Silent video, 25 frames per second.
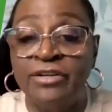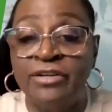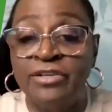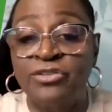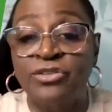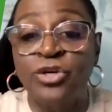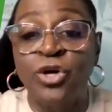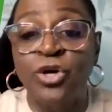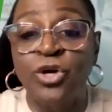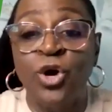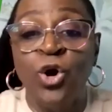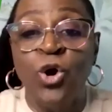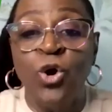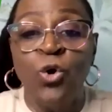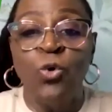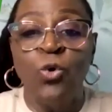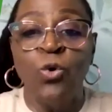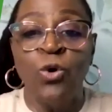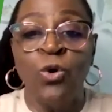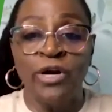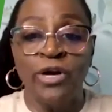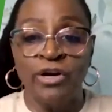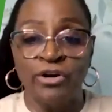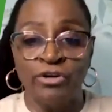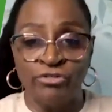parents
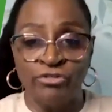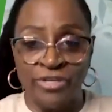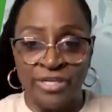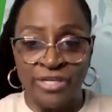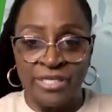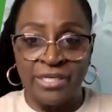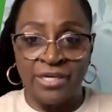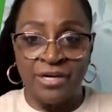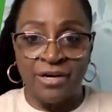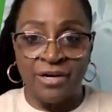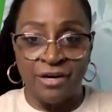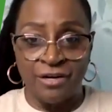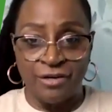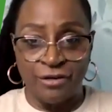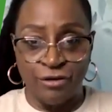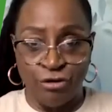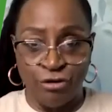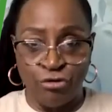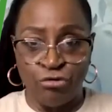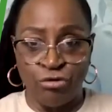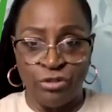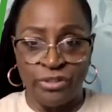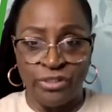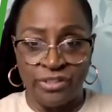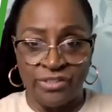who are green card
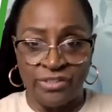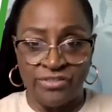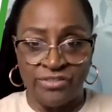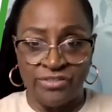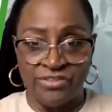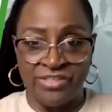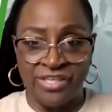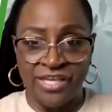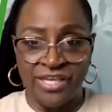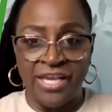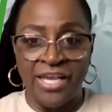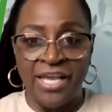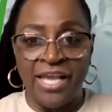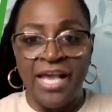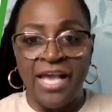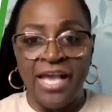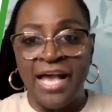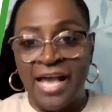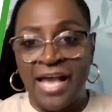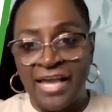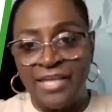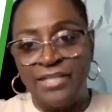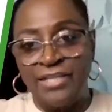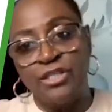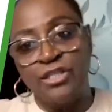holders
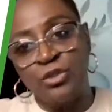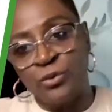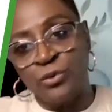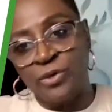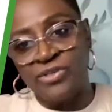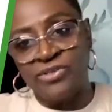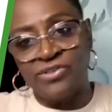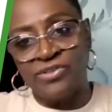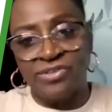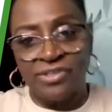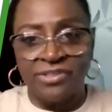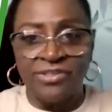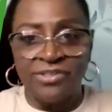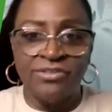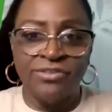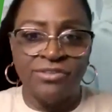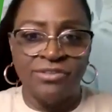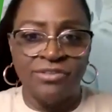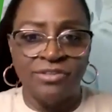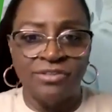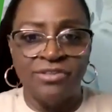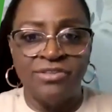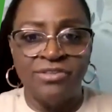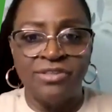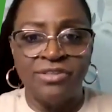and U.S.
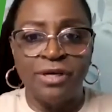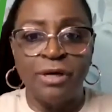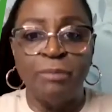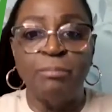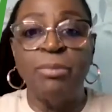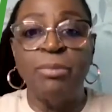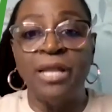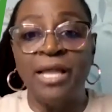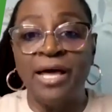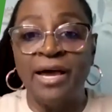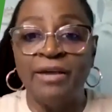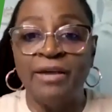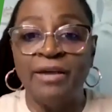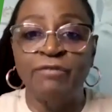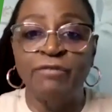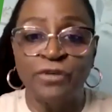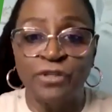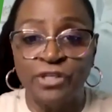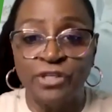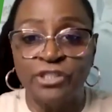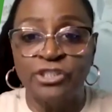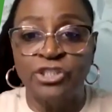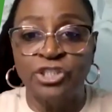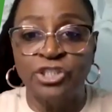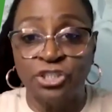citizens applying
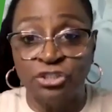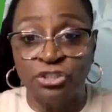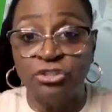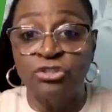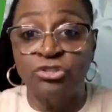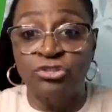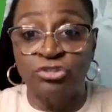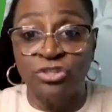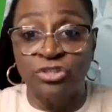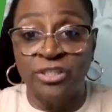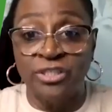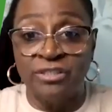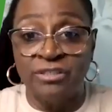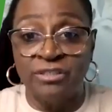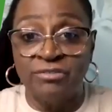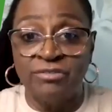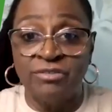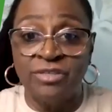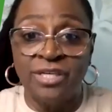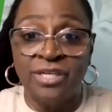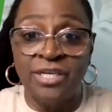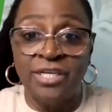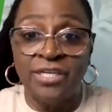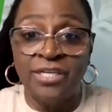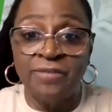for their children,
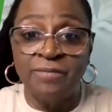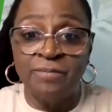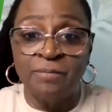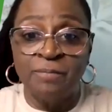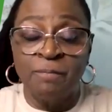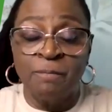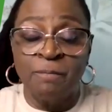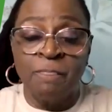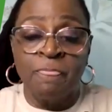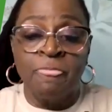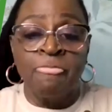right?